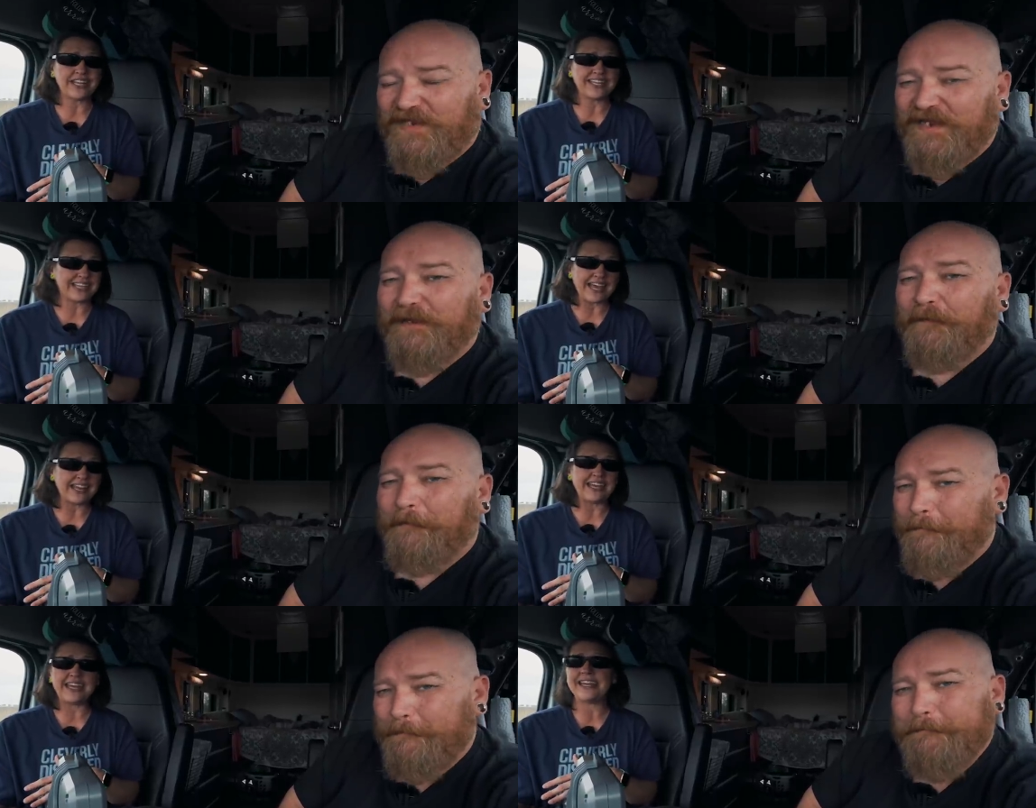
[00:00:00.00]
Speaker 1: and get
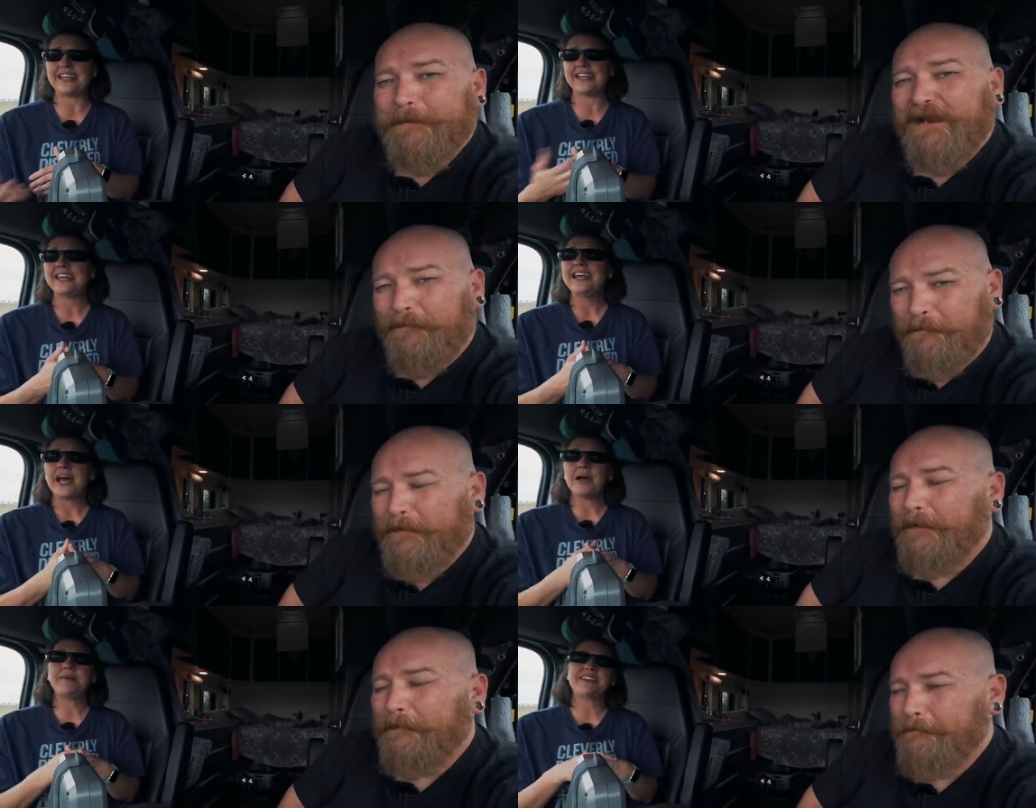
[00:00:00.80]
it and i
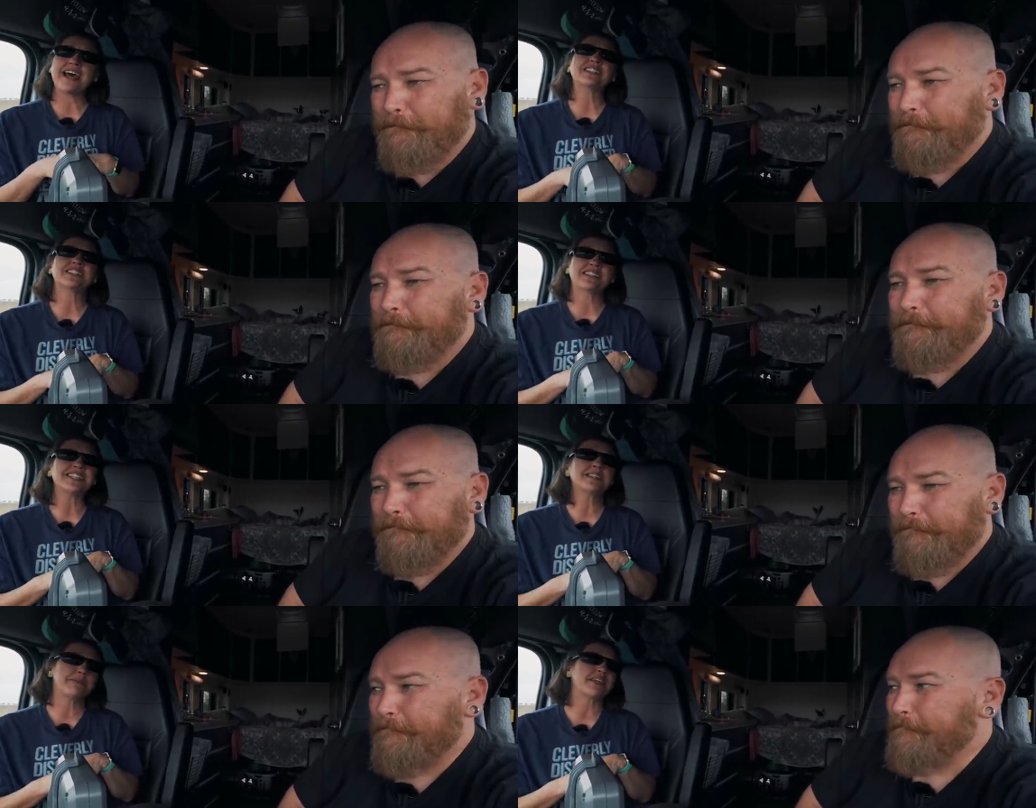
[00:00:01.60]
mean that's that's a
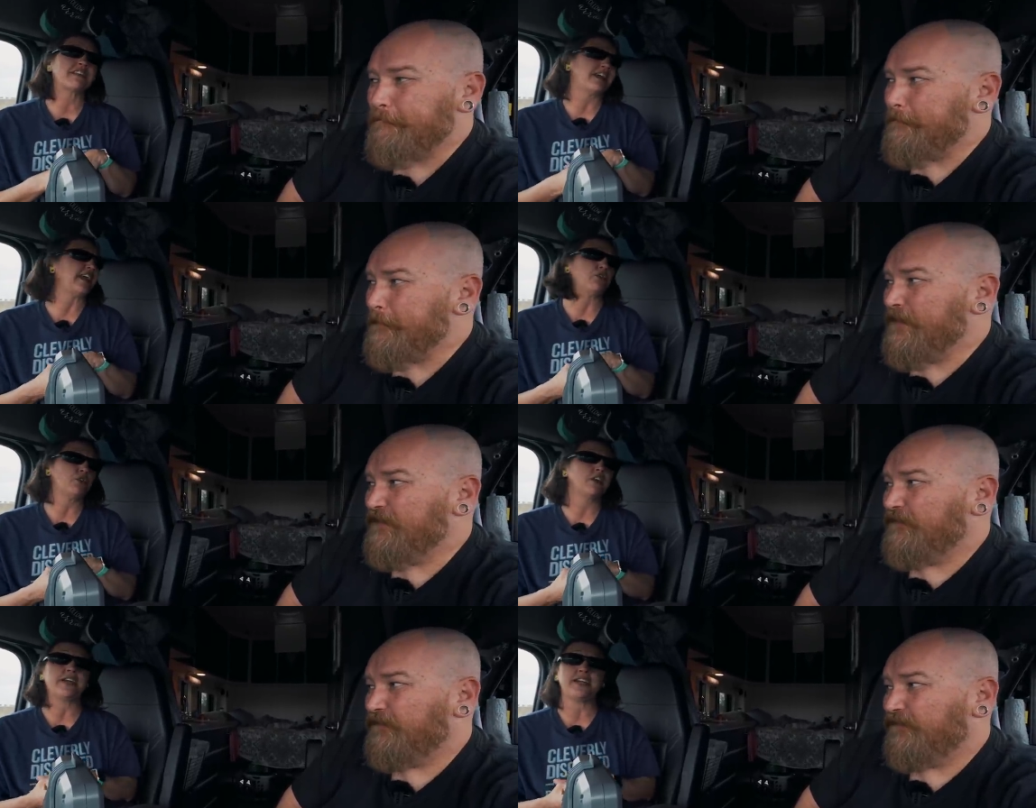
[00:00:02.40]
big thing
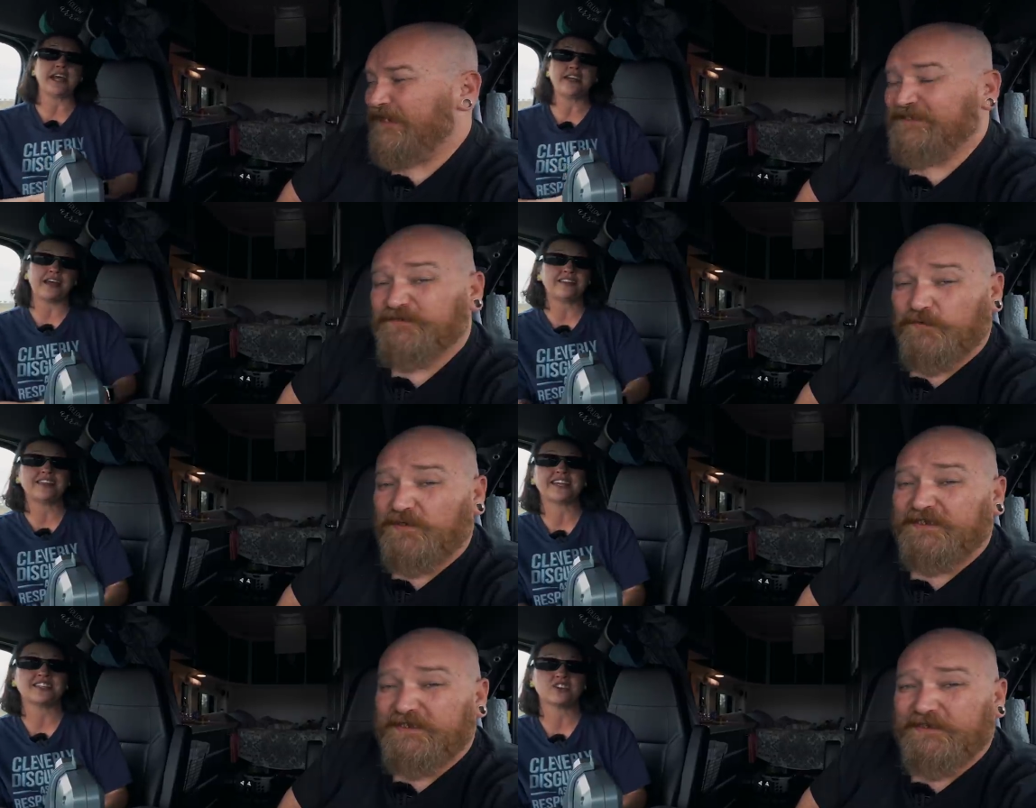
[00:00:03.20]
really That is I, I really
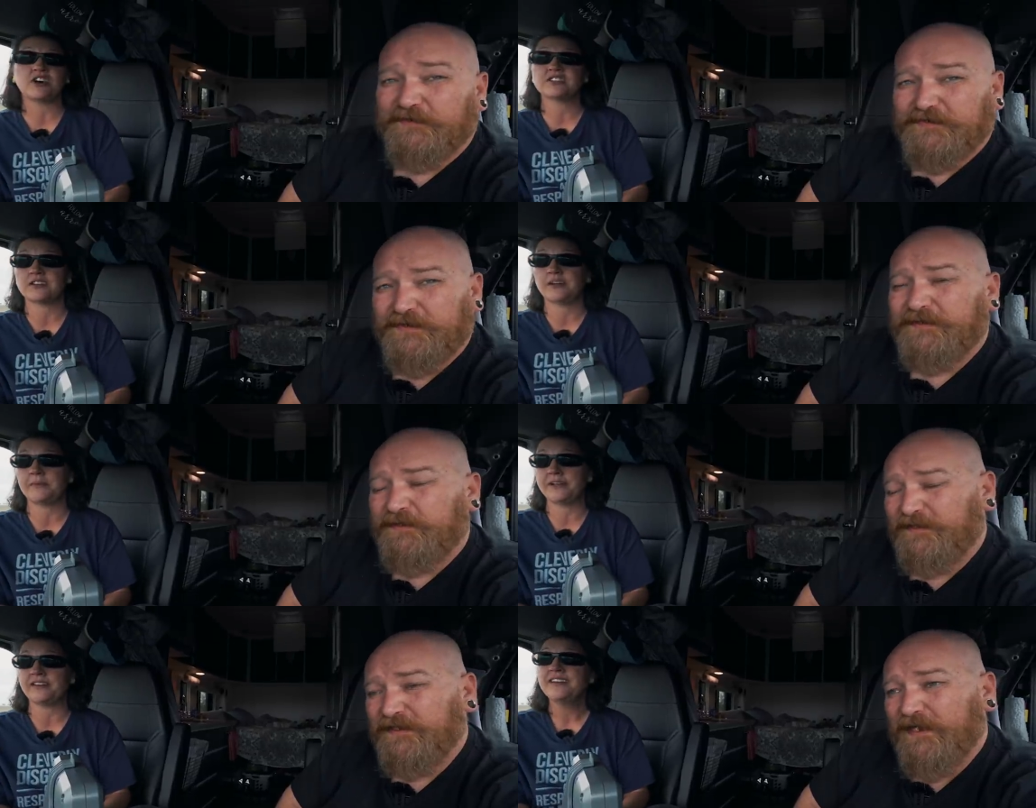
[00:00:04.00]
think it's huge. awesome
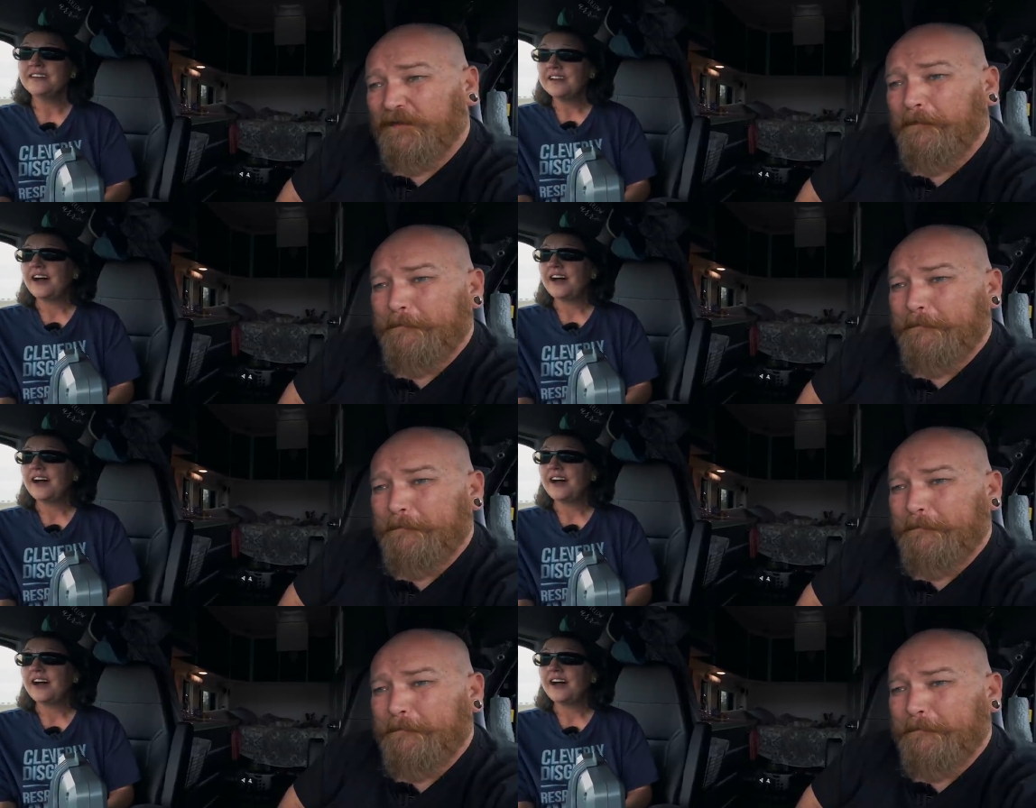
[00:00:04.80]
and